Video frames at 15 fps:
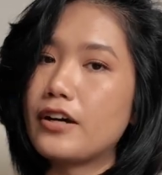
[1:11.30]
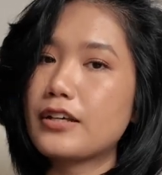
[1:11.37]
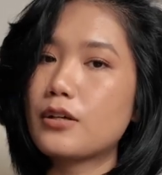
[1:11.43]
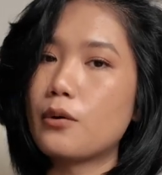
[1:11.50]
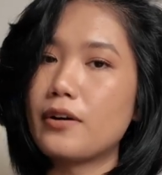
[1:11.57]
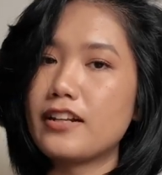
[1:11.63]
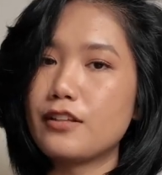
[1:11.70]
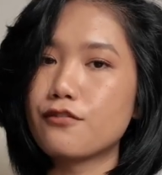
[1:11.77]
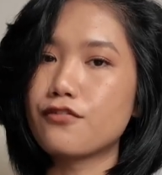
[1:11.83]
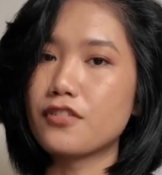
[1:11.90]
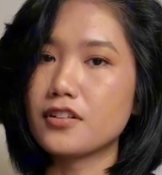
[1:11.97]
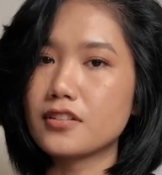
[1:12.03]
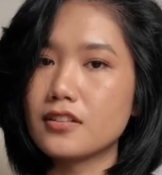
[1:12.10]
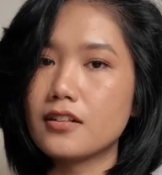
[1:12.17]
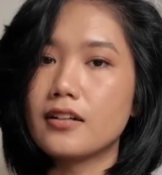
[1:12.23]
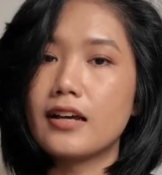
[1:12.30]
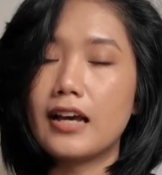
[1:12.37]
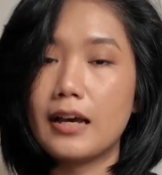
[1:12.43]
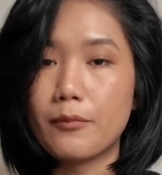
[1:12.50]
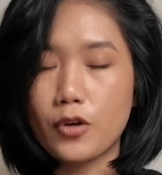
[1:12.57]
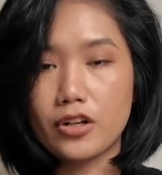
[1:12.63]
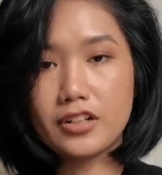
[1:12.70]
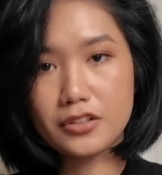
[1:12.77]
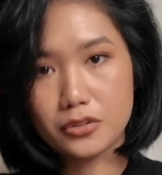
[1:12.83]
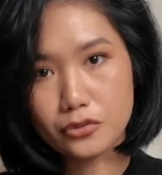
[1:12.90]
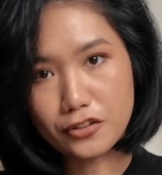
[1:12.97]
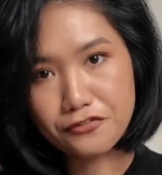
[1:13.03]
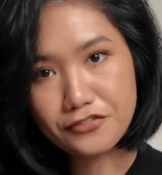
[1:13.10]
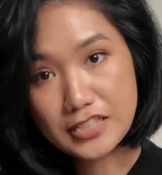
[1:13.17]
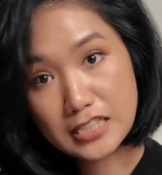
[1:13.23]
I go any further, I'm gonna do
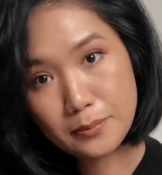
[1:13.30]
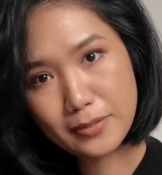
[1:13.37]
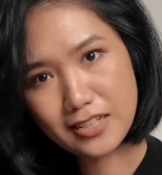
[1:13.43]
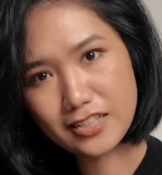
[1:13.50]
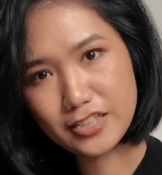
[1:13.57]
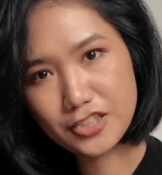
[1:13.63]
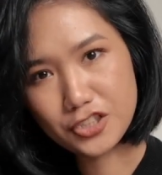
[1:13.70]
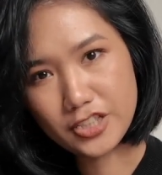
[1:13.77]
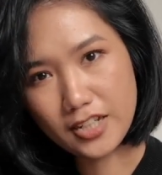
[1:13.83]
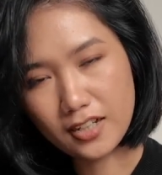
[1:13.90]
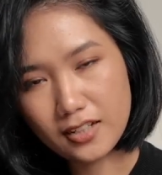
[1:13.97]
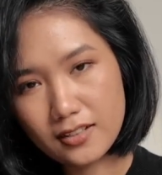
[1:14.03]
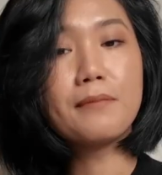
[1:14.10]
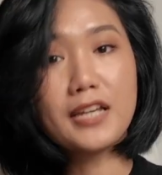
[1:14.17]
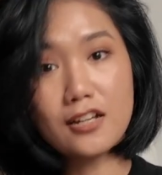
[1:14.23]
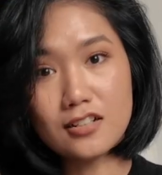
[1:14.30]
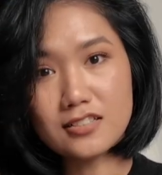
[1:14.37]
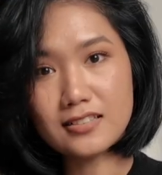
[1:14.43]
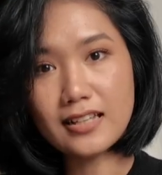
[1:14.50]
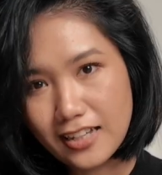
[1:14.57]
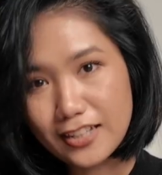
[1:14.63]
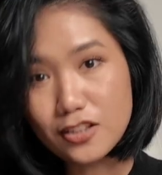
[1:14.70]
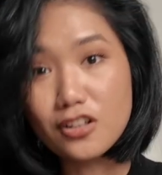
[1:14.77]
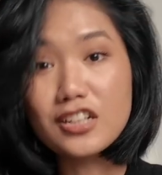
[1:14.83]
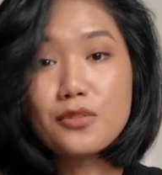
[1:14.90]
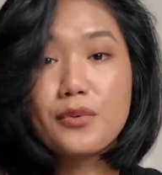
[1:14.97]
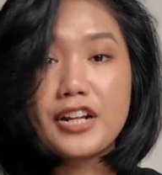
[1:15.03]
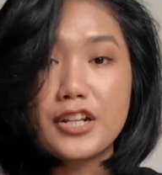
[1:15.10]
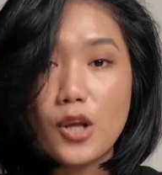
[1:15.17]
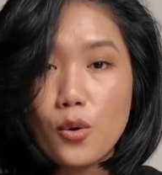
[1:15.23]
a feasibility check because I don't
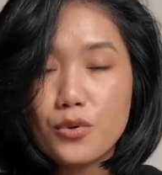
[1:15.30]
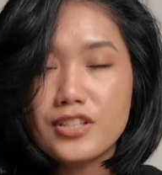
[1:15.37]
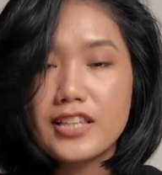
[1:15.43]
even know